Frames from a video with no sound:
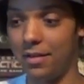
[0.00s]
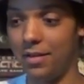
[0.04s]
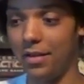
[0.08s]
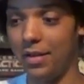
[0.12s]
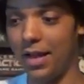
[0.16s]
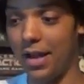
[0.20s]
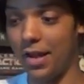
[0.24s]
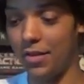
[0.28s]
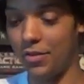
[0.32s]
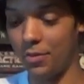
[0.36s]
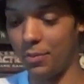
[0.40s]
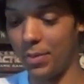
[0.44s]

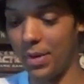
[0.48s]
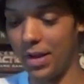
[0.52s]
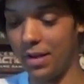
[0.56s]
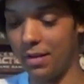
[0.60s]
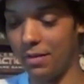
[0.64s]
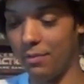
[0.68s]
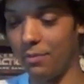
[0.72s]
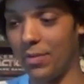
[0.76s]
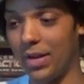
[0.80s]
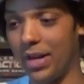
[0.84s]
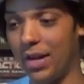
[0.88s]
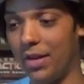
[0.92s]
Yeah, so me
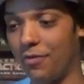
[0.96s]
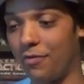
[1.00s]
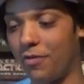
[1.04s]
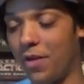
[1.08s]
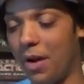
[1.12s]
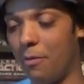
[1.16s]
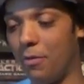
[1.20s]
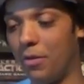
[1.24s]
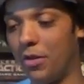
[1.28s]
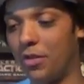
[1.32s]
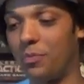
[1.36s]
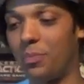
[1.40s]
and me and a
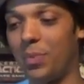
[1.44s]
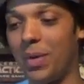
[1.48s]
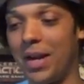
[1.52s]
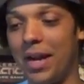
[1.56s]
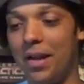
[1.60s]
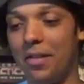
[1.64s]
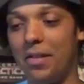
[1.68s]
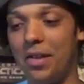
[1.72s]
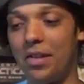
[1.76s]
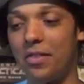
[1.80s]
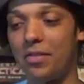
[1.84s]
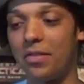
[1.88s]
friend would just
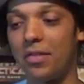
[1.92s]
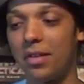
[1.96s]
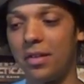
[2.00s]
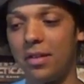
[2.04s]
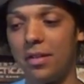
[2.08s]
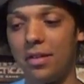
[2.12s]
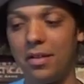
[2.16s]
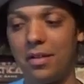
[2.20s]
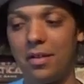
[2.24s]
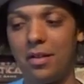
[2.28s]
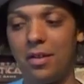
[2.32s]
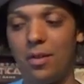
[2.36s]
play this,
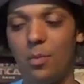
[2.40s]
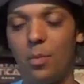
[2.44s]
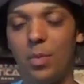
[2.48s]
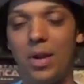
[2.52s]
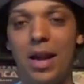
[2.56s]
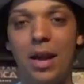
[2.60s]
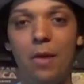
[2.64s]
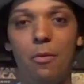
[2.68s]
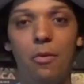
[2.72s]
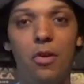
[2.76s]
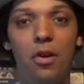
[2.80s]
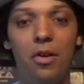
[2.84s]

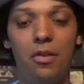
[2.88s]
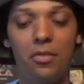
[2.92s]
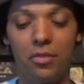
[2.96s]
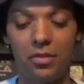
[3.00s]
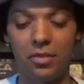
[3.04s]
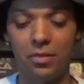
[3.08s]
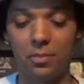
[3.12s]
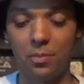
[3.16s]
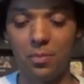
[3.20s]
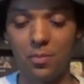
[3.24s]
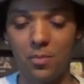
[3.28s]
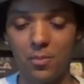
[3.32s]
play it
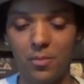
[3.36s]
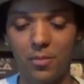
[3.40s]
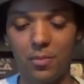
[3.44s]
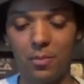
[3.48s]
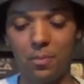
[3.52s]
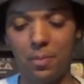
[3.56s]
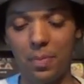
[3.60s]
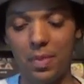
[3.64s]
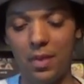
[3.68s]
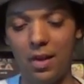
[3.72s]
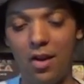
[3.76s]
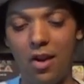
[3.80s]
once.
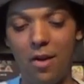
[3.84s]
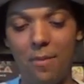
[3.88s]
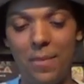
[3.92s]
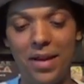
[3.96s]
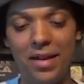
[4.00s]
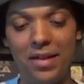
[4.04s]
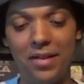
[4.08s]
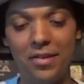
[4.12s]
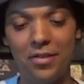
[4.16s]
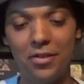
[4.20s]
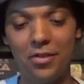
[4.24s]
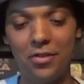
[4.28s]
Um,
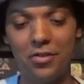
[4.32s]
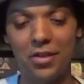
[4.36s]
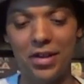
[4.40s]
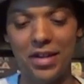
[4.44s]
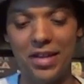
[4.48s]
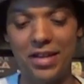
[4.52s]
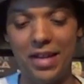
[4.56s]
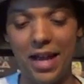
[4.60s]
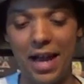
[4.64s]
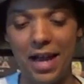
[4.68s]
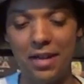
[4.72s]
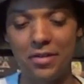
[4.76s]
it just looks
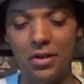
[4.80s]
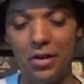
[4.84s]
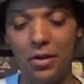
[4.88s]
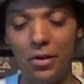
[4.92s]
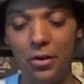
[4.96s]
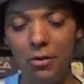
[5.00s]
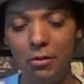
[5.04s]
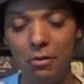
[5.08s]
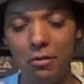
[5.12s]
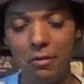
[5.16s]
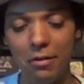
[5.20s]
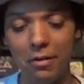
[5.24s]
like Guess
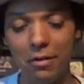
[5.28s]
Who.